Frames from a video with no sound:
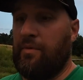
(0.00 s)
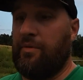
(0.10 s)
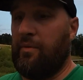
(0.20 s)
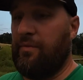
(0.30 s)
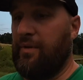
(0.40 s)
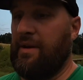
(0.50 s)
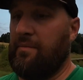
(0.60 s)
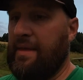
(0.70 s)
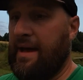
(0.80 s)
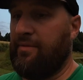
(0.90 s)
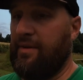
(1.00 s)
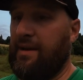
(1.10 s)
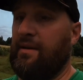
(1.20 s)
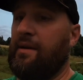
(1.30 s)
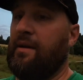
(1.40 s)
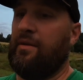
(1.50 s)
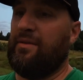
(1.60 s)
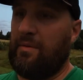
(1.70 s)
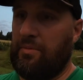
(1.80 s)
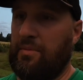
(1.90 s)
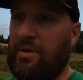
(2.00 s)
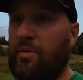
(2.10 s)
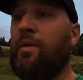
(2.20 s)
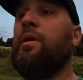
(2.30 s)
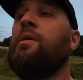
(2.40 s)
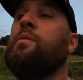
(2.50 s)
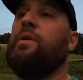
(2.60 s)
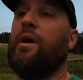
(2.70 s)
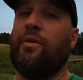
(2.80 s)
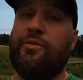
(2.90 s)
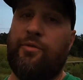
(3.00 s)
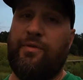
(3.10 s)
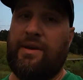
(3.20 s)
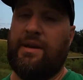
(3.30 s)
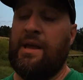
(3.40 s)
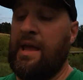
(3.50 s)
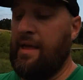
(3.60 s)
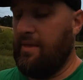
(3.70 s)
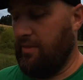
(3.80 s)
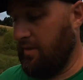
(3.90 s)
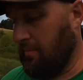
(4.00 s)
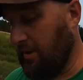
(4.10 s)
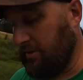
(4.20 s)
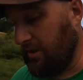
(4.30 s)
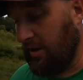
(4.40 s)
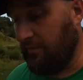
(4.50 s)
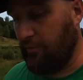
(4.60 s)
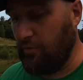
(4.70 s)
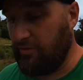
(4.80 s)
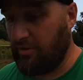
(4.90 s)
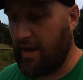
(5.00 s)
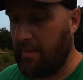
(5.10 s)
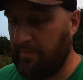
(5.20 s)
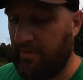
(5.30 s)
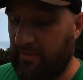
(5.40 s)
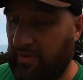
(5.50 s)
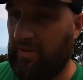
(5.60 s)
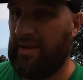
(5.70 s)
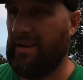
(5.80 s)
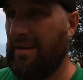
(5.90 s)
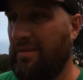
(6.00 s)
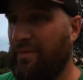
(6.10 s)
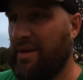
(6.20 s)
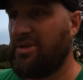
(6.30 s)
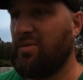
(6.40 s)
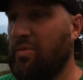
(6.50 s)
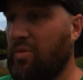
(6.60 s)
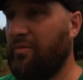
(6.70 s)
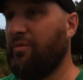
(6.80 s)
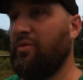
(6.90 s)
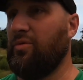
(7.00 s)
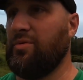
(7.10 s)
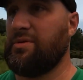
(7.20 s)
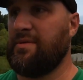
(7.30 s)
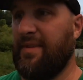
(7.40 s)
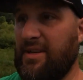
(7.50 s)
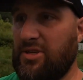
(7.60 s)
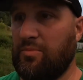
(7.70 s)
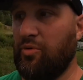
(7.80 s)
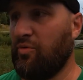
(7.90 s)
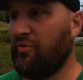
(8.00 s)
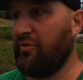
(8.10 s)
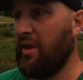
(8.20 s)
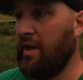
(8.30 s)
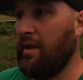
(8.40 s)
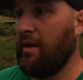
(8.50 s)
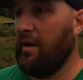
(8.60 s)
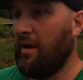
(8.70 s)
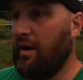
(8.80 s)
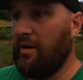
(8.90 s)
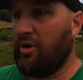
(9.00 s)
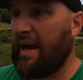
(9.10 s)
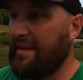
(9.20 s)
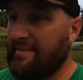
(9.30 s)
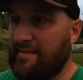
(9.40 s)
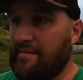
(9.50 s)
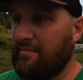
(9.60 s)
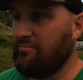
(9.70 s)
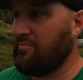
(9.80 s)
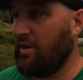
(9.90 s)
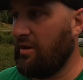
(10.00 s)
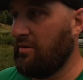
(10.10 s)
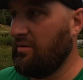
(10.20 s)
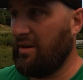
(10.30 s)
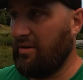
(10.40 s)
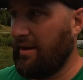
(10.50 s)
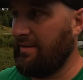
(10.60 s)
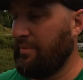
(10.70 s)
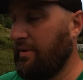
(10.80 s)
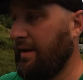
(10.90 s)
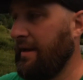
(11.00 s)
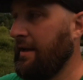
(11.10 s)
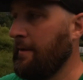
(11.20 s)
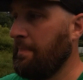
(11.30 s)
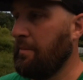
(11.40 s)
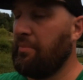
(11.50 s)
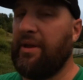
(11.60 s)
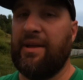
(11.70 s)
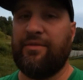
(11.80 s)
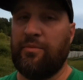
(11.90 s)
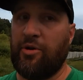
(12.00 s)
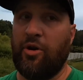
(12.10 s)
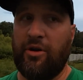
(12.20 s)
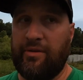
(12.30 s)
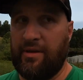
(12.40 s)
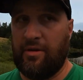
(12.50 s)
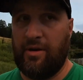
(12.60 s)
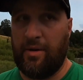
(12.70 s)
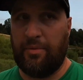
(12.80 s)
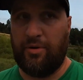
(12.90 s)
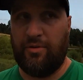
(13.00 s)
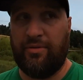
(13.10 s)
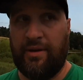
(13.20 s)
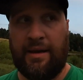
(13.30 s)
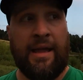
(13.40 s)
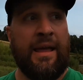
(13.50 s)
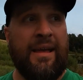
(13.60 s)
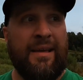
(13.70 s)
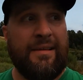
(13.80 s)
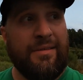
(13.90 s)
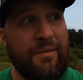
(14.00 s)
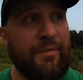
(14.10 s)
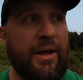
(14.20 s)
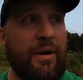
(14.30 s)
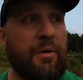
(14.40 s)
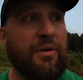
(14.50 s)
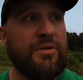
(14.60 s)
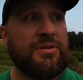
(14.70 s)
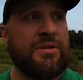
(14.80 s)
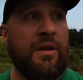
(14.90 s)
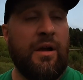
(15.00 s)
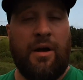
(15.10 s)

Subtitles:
So we feed them that feed, supplemental. We also feed them a lot of food scraps, so any kind of vegetable, fruits, vegetables, grass, or not grass, but like plants from the garden that are not producing, sunflowers,